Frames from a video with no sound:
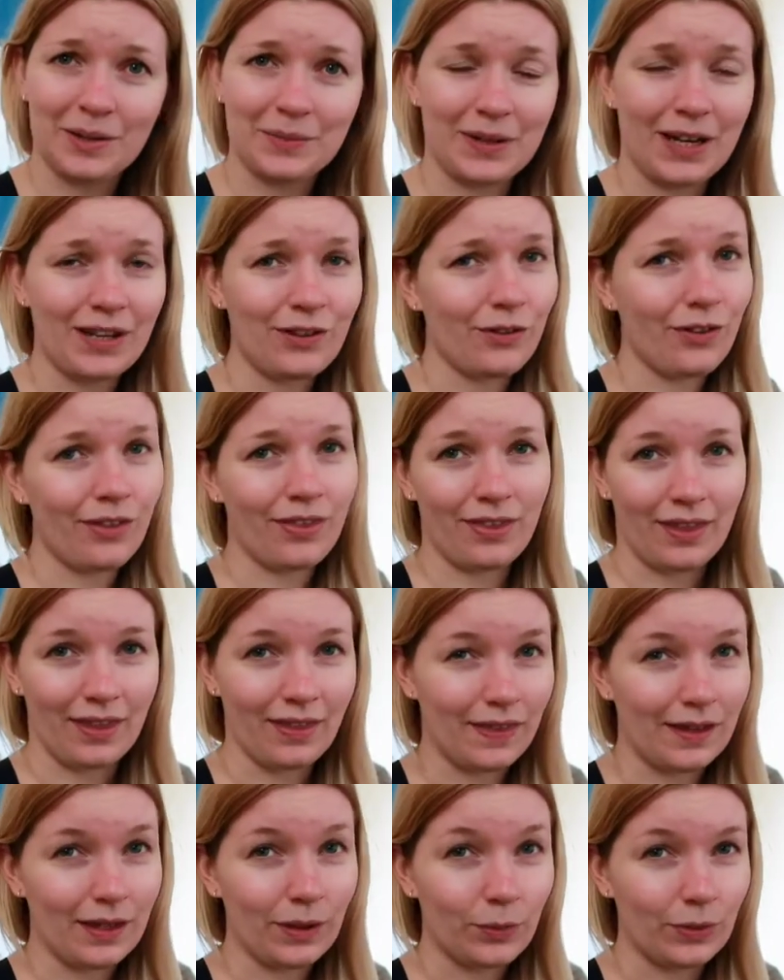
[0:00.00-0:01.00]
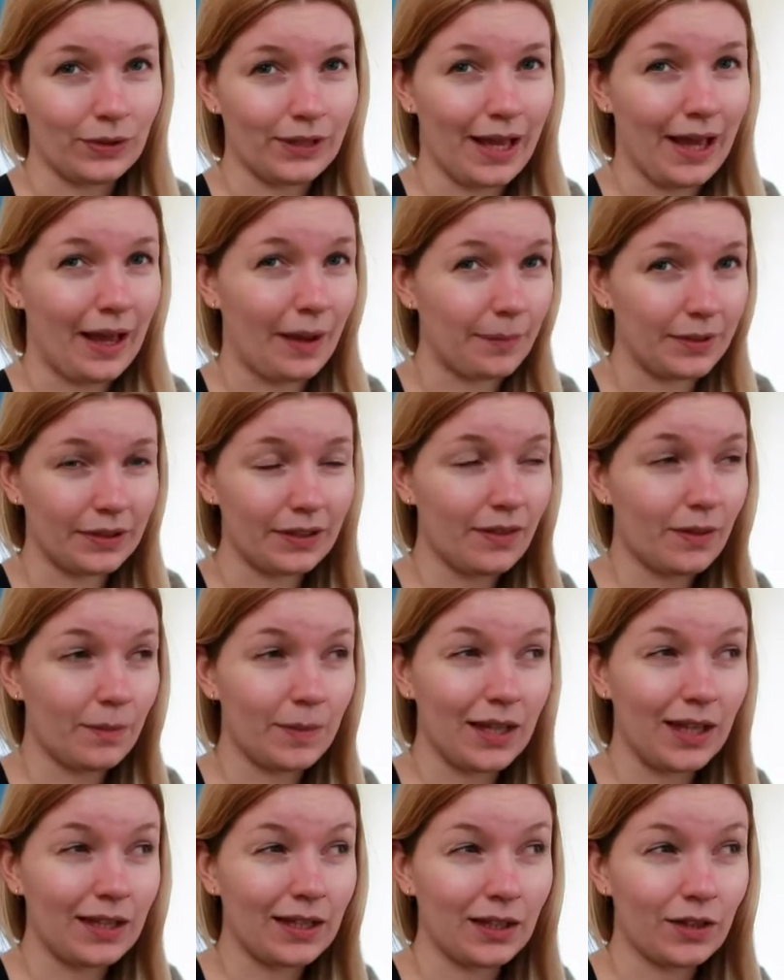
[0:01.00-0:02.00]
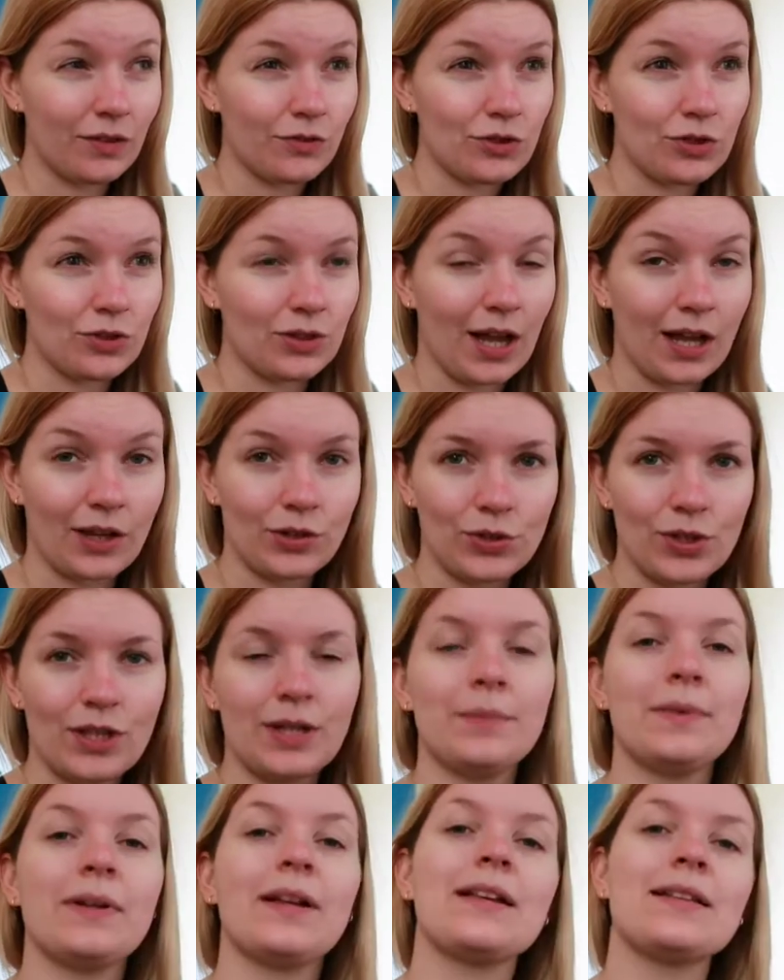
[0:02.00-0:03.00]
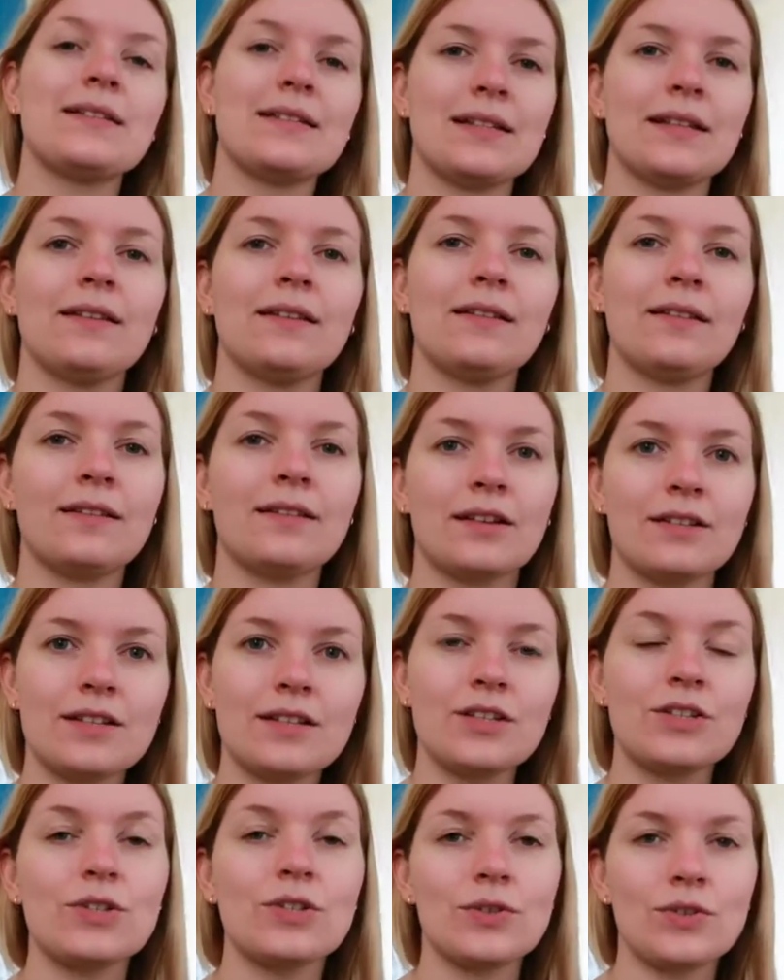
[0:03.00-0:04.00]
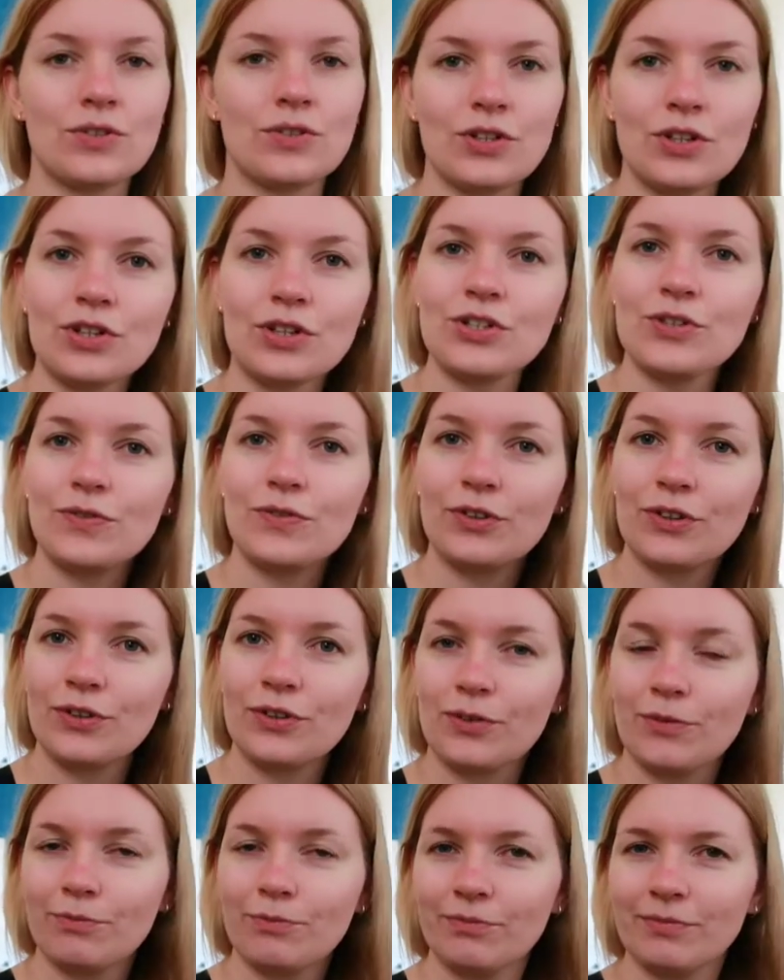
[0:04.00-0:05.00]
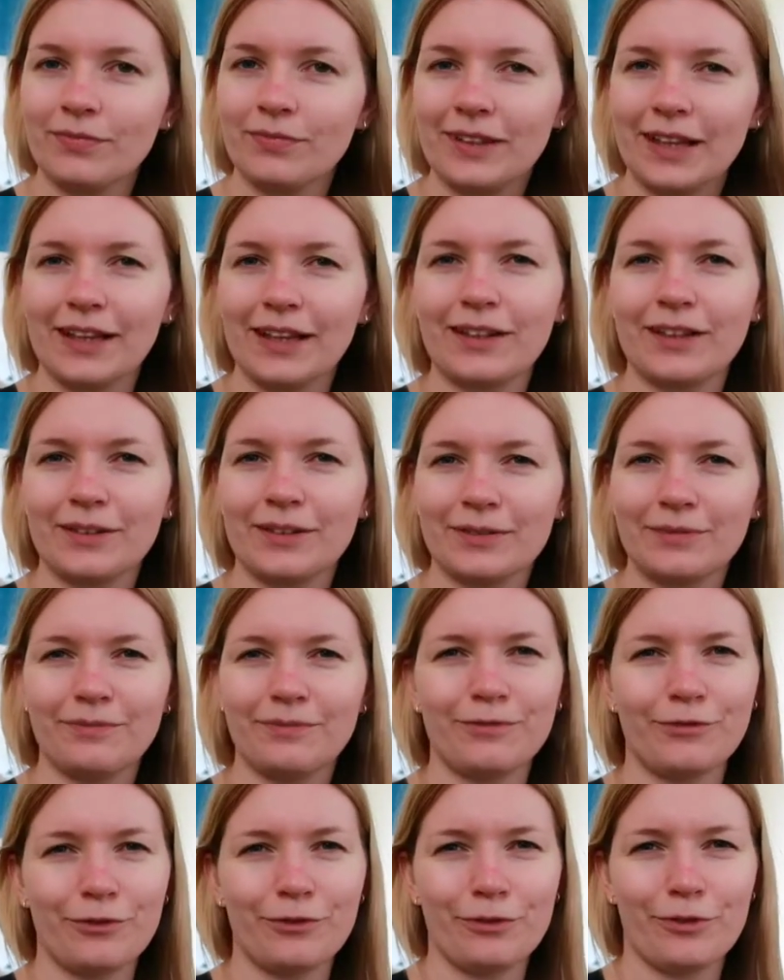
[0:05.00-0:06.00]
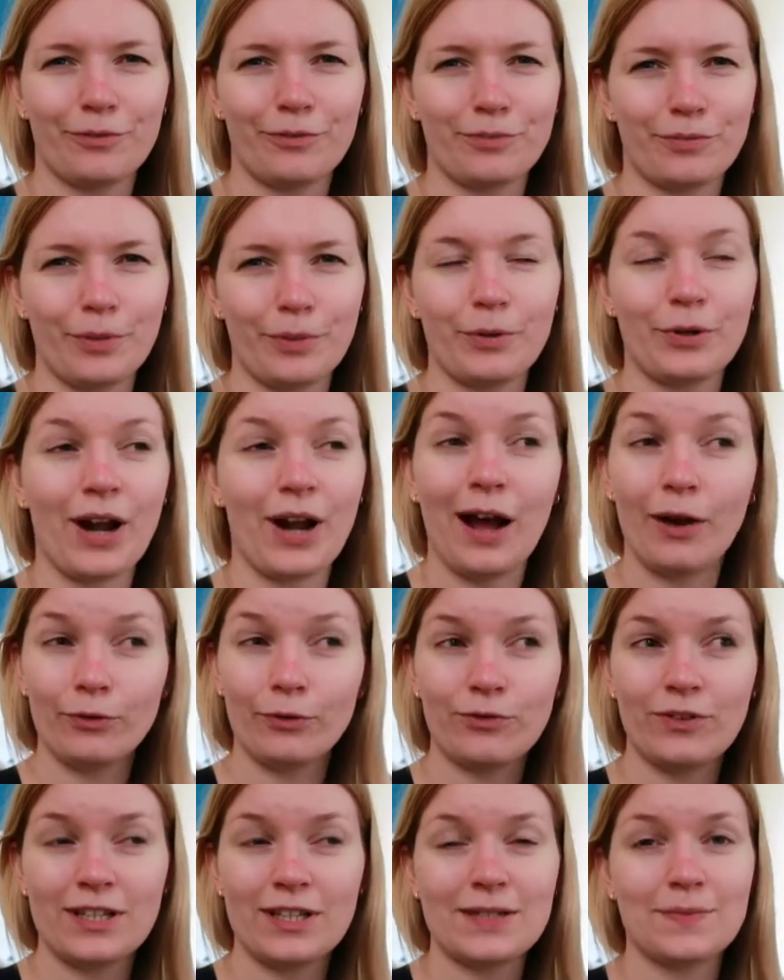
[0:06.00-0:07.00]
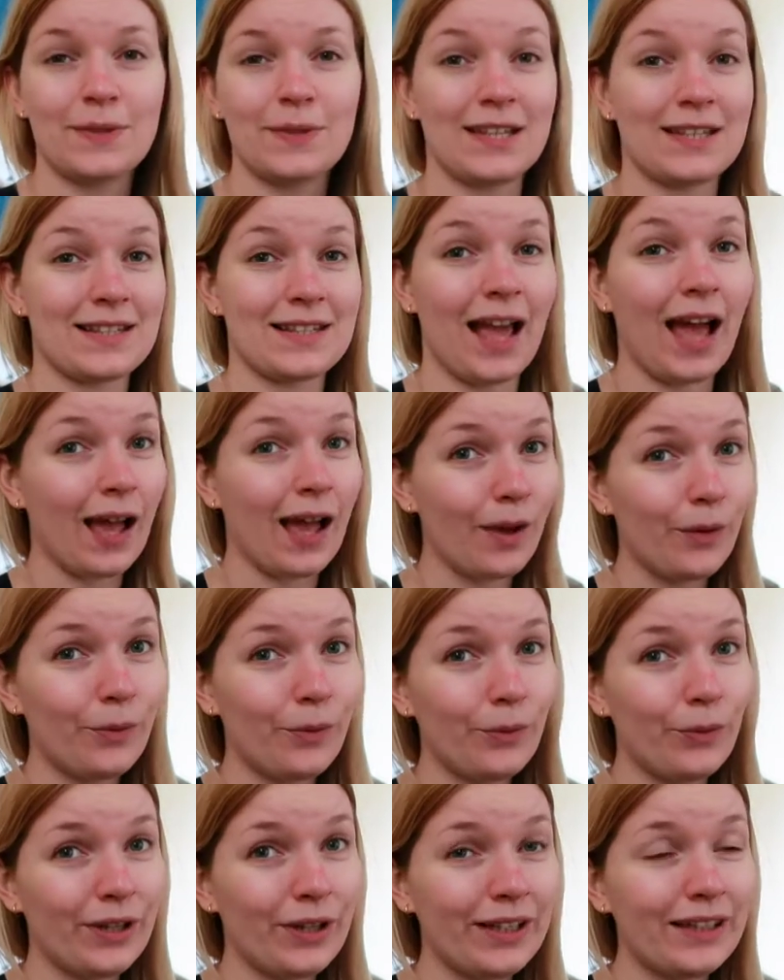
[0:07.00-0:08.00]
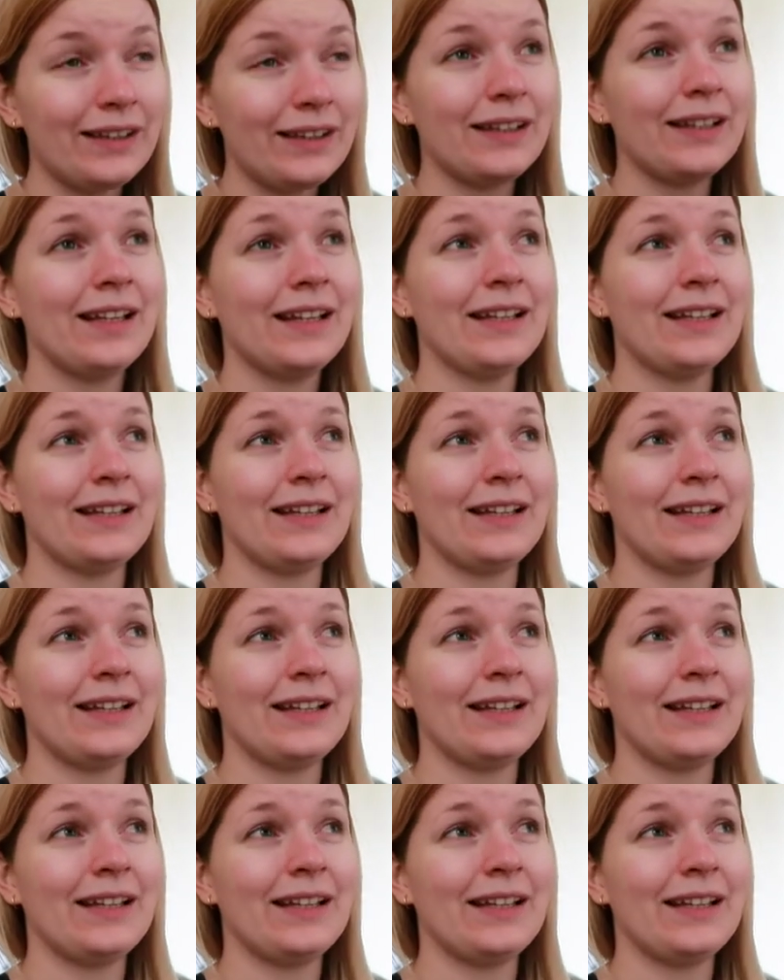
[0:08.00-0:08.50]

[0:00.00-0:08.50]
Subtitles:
but I don't think that it will happen at the beginning of June actually, but I still started to search for like for proper outfits because I will